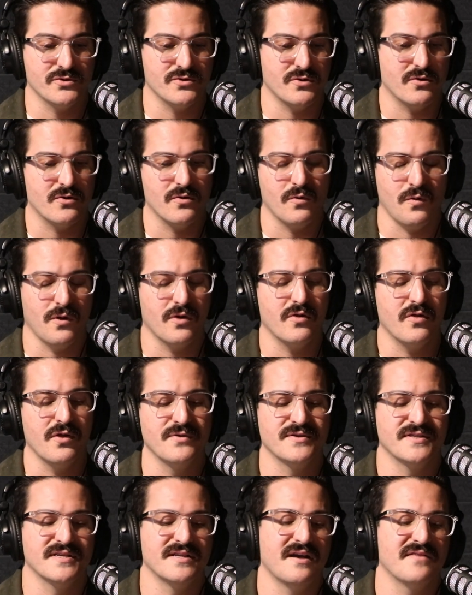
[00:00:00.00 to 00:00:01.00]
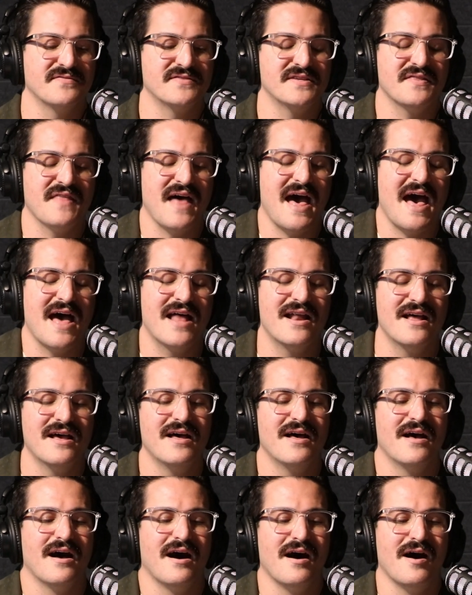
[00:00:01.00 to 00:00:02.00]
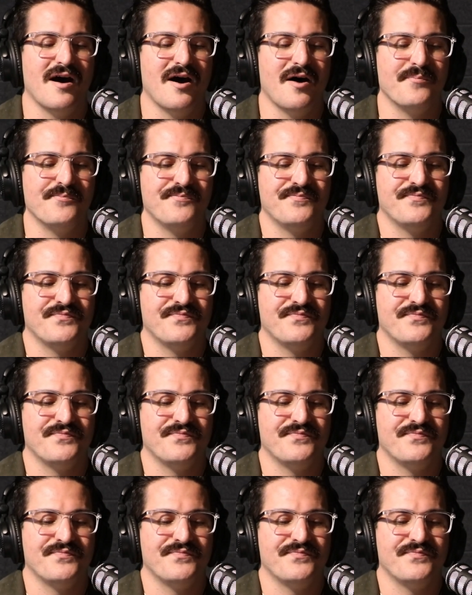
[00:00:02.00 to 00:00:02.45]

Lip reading: or close enough to that. And